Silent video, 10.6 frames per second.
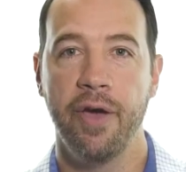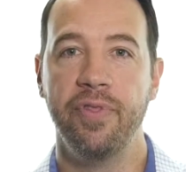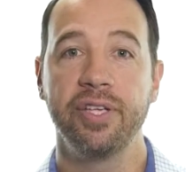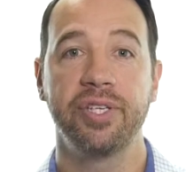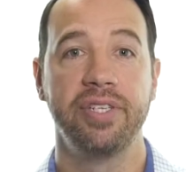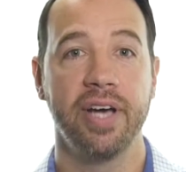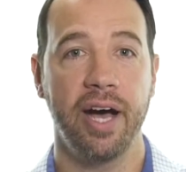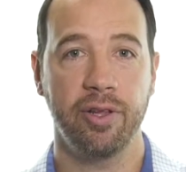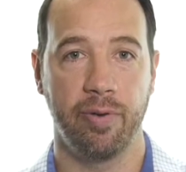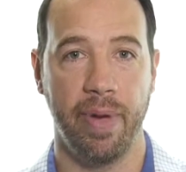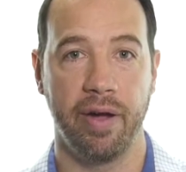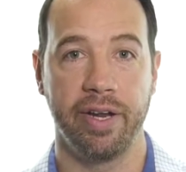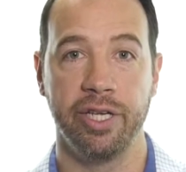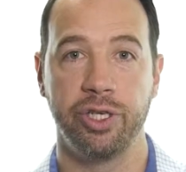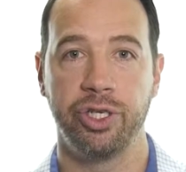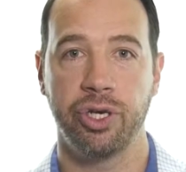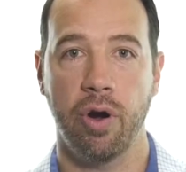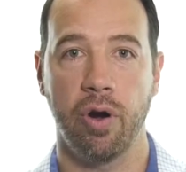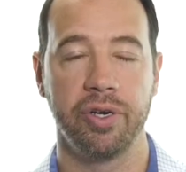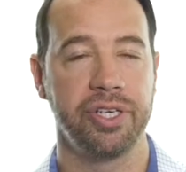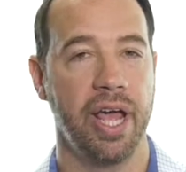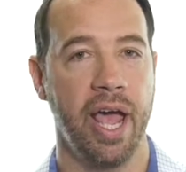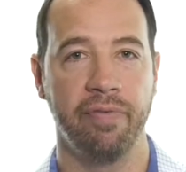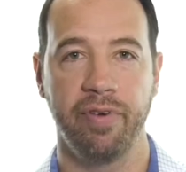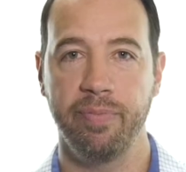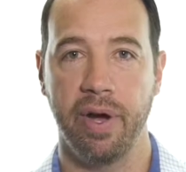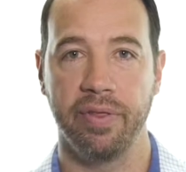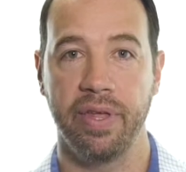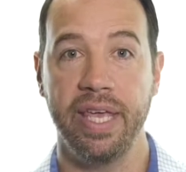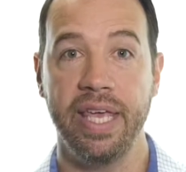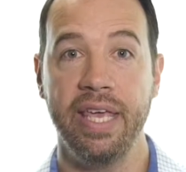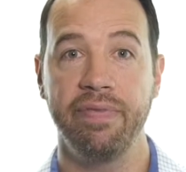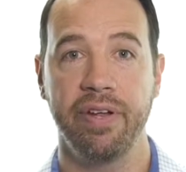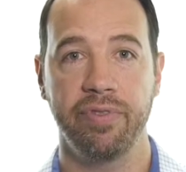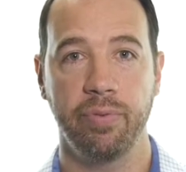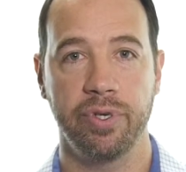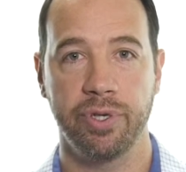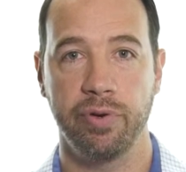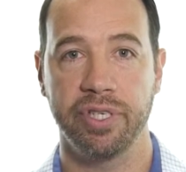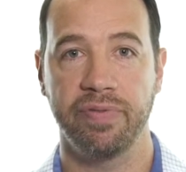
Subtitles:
This dollar amount is charged every month, even if the return is